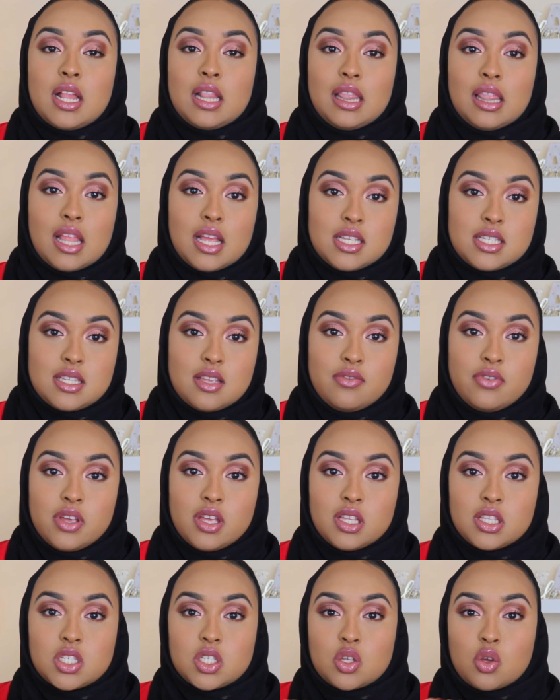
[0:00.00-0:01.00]
less of
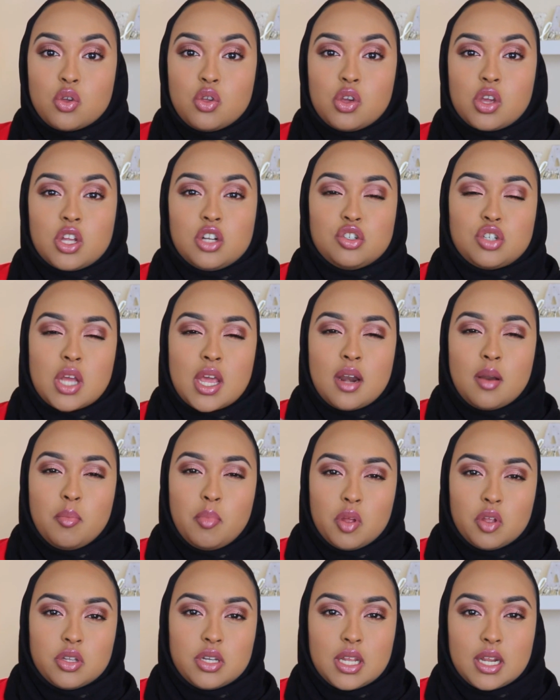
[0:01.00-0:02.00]
it so you can try to
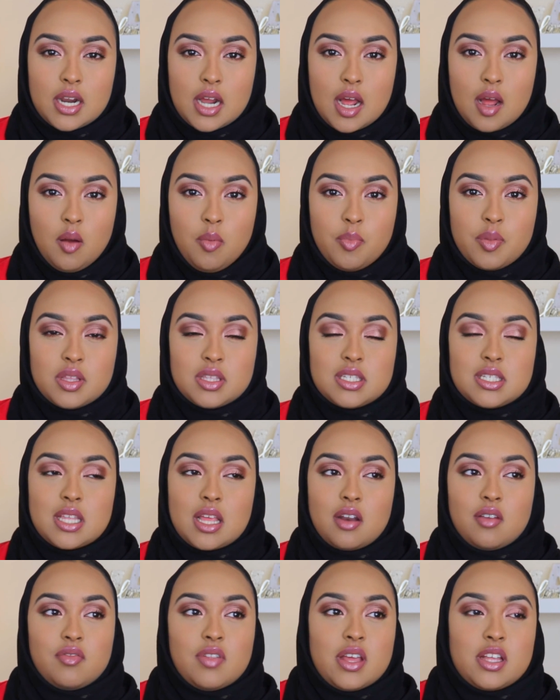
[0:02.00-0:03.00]
build it up
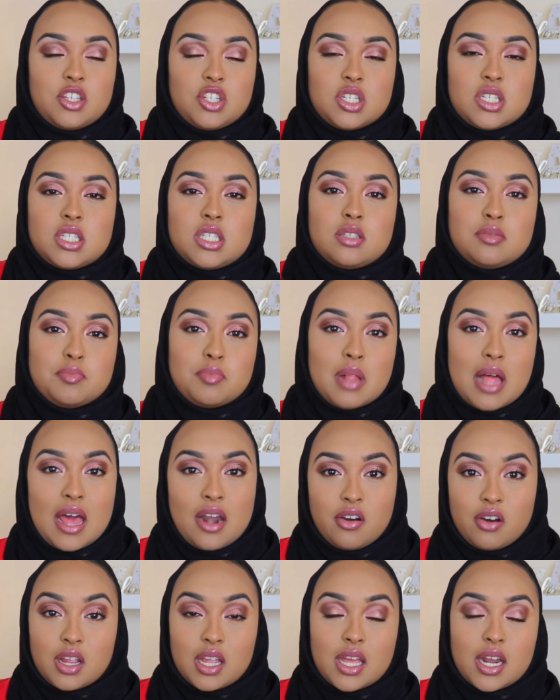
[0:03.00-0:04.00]
instead of like just
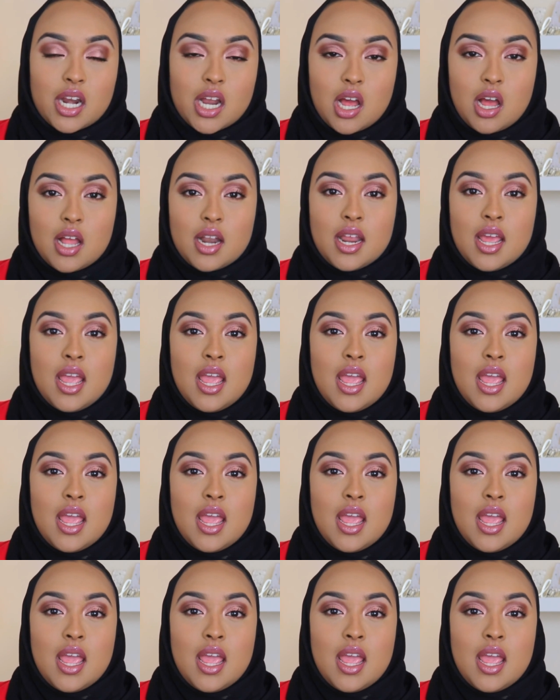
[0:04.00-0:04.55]
splattering it on